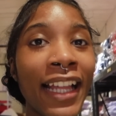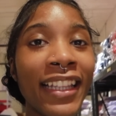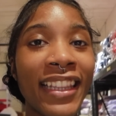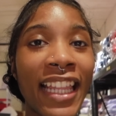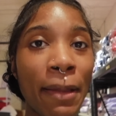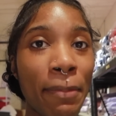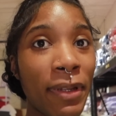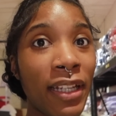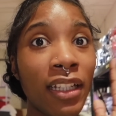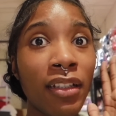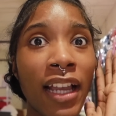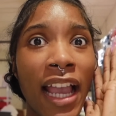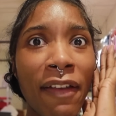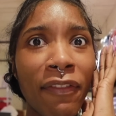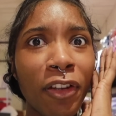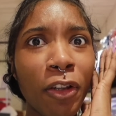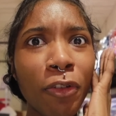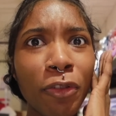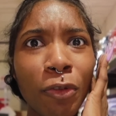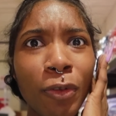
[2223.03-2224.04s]
They be having
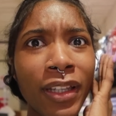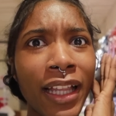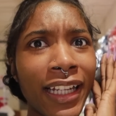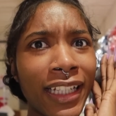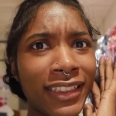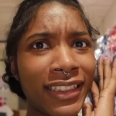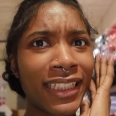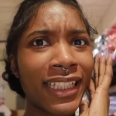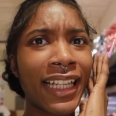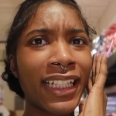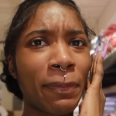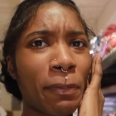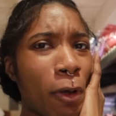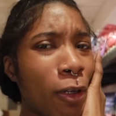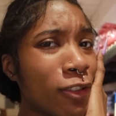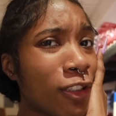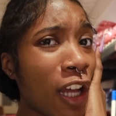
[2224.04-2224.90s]
to go through a lot of shit. Like the post